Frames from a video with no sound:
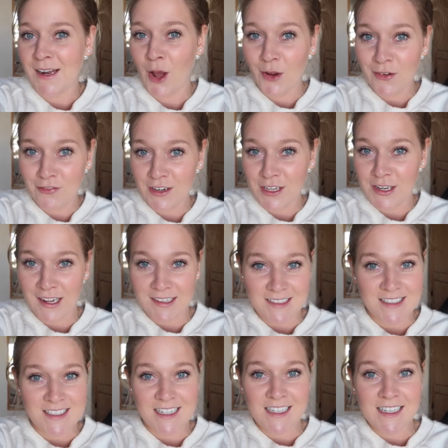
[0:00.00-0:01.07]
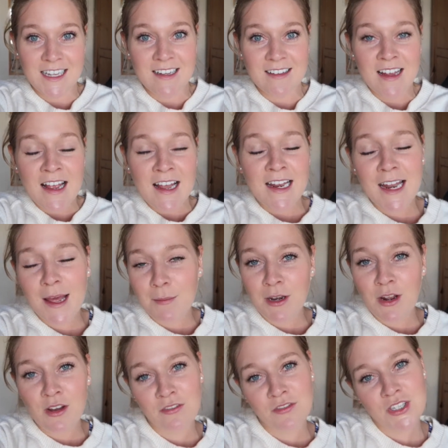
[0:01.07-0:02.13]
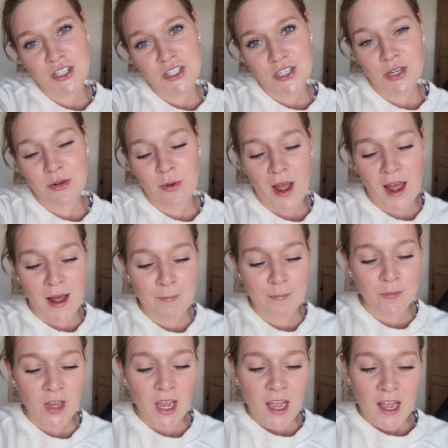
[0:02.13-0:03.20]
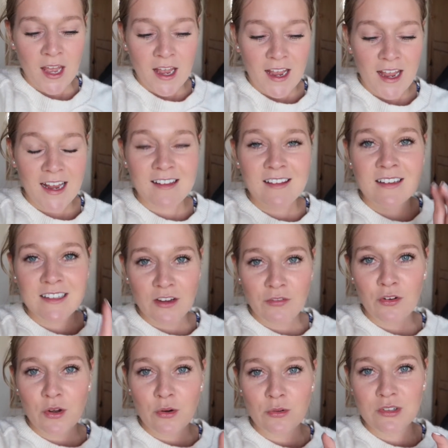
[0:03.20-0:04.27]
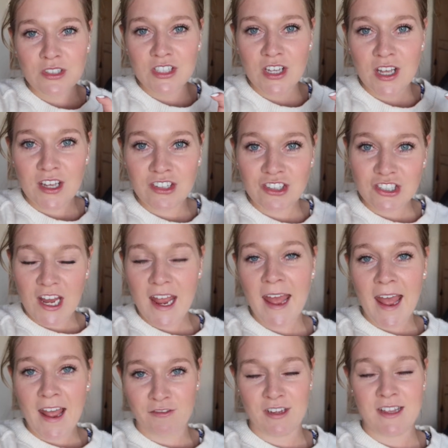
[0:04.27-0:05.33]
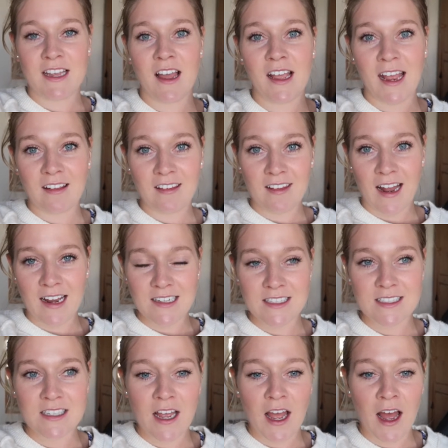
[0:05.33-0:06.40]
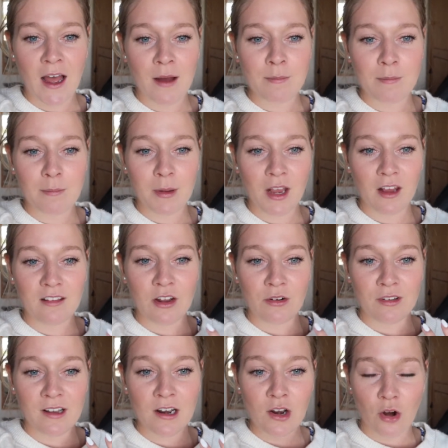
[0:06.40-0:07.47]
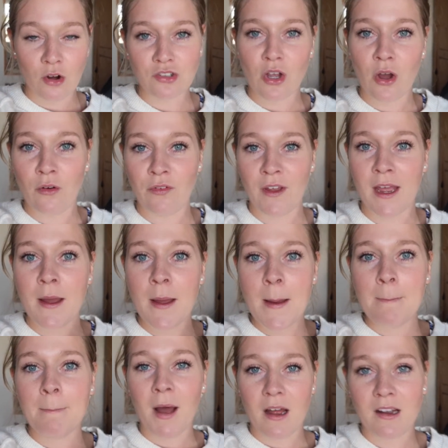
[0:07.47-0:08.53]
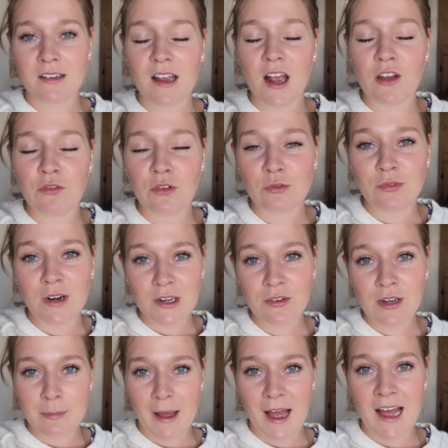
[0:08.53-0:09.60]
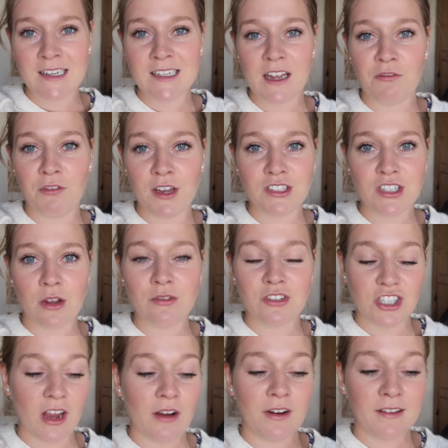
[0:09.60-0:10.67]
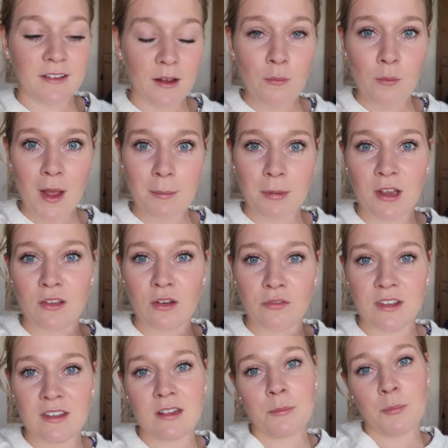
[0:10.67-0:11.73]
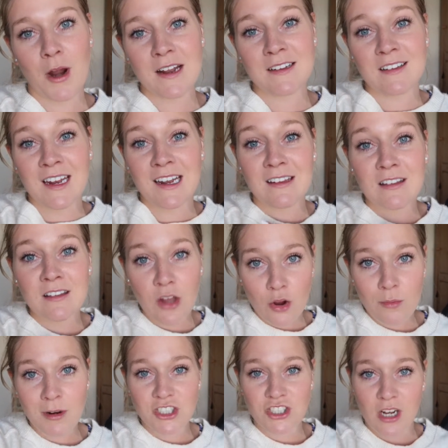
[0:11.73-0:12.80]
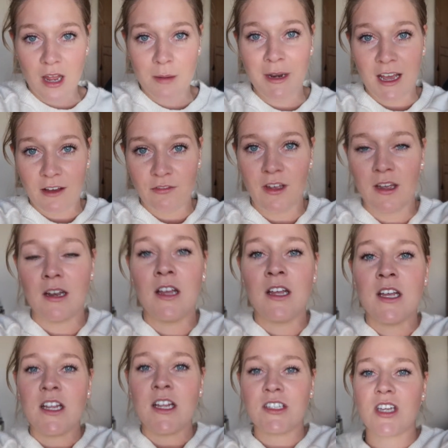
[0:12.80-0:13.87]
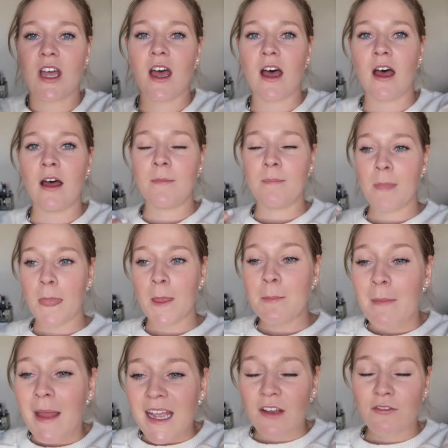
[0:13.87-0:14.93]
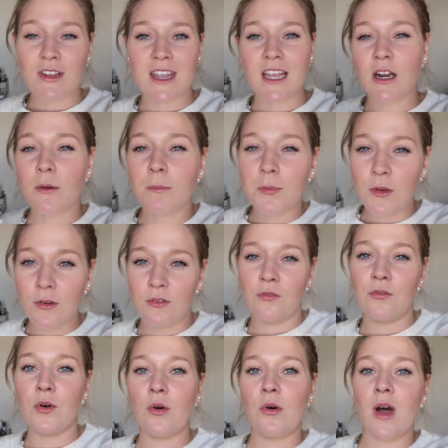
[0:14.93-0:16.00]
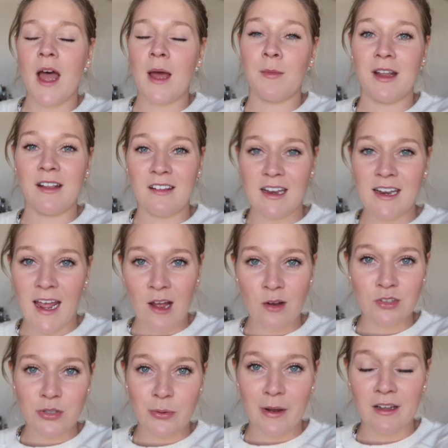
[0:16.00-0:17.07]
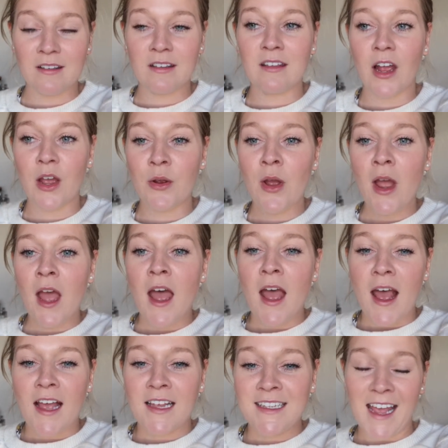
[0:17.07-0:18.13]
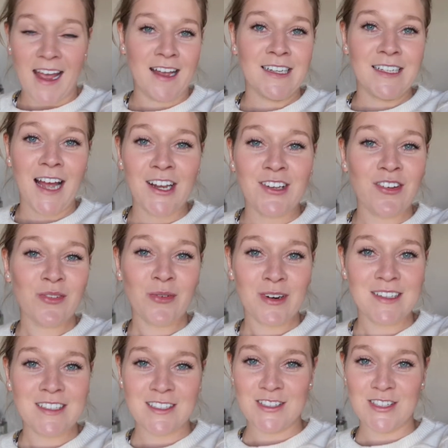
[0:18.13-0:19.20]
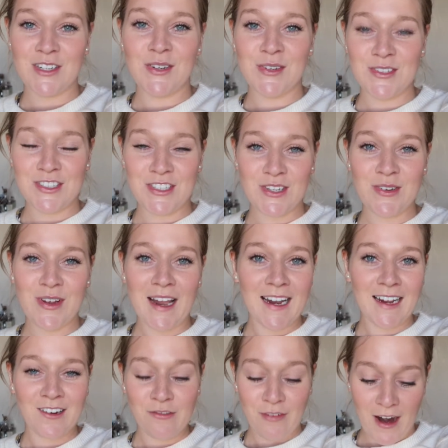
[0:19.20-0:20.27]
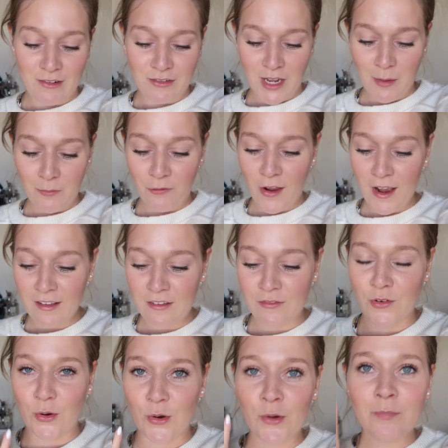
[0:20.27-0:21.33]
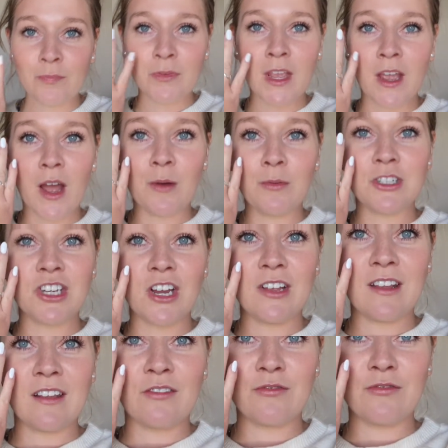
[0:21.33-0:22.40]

and hopefully you like to see these. Let me know if you do. Um, it's difficult to share everything I get sent um, because there is a lot of it, but I feel really really bad if I don't share it somewhere, because obviously the brands take so much time and effort to make everything look beautiful um, and send it out to us. So yeah, I just wanted to do a little roundup. First of all, I want to show you this